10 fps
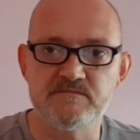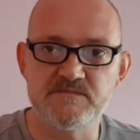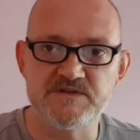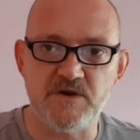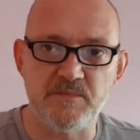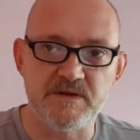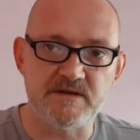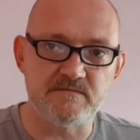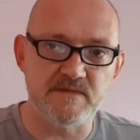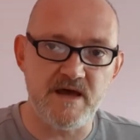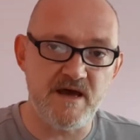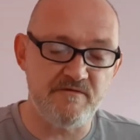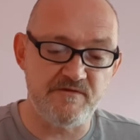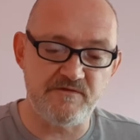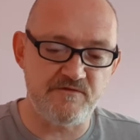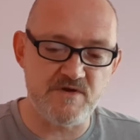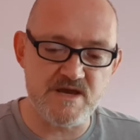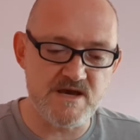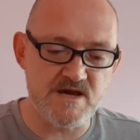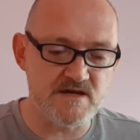shopping there for 3
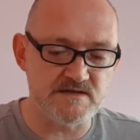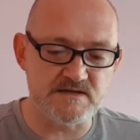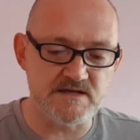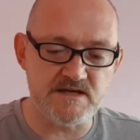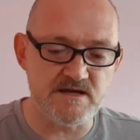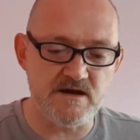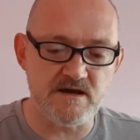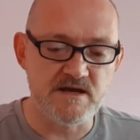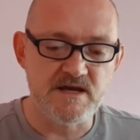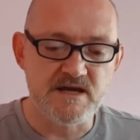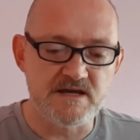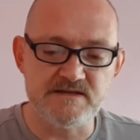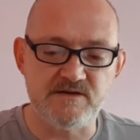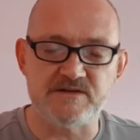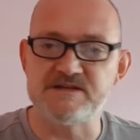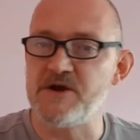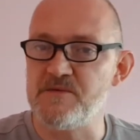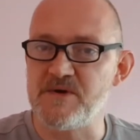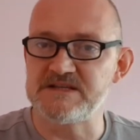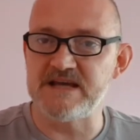years, and he's got to know
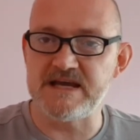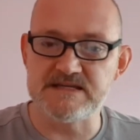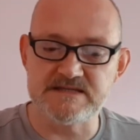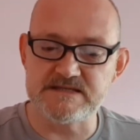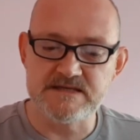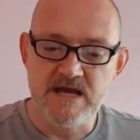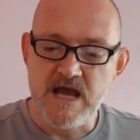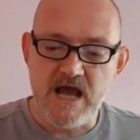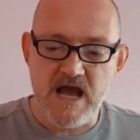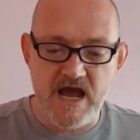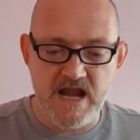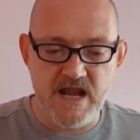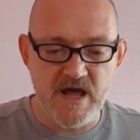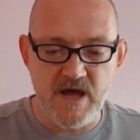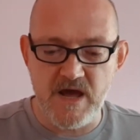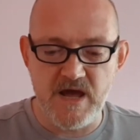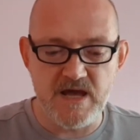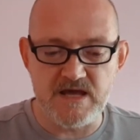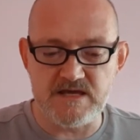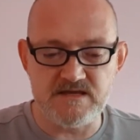my tastes, and
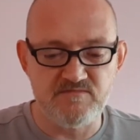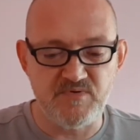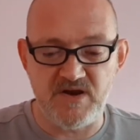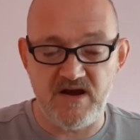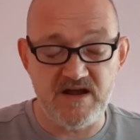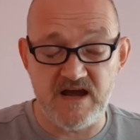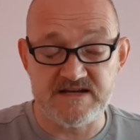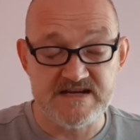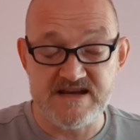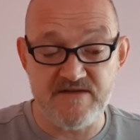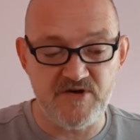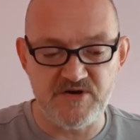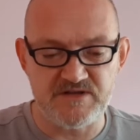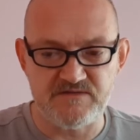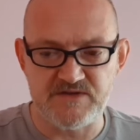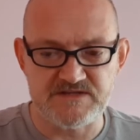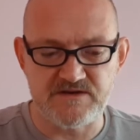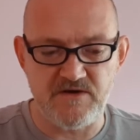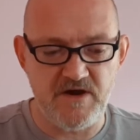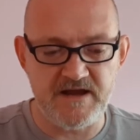but I'd never heard of this
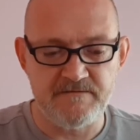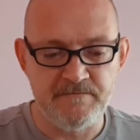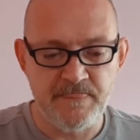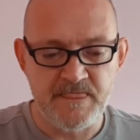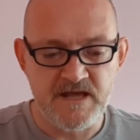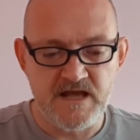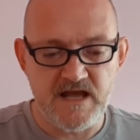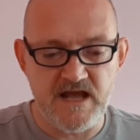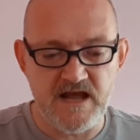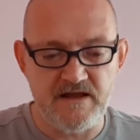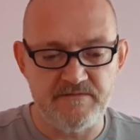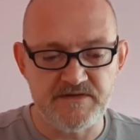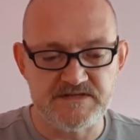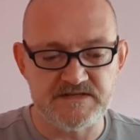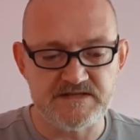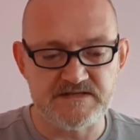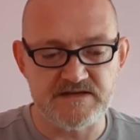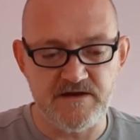guy. This is